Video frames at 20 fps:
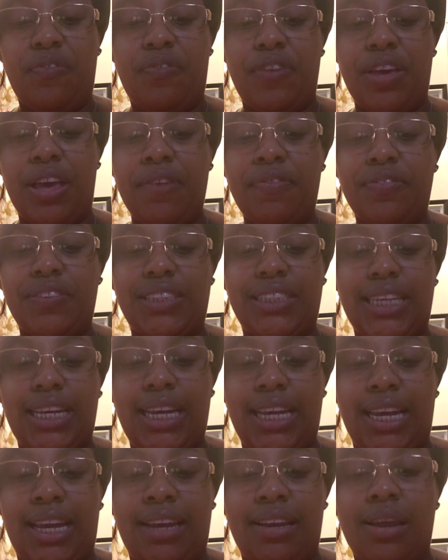
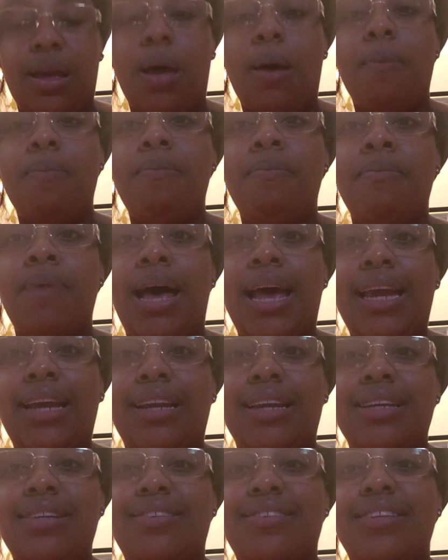15
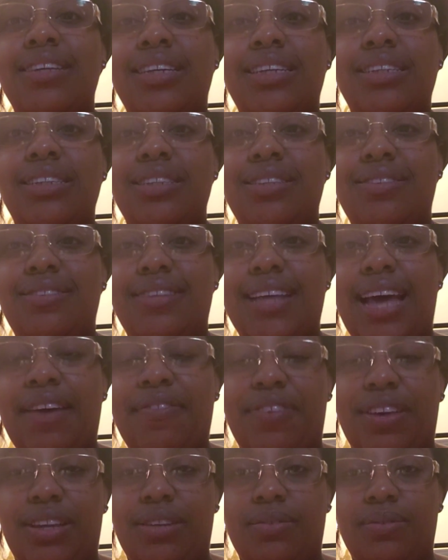minus
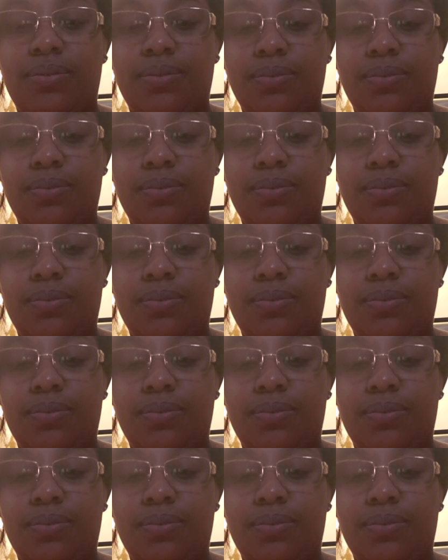7.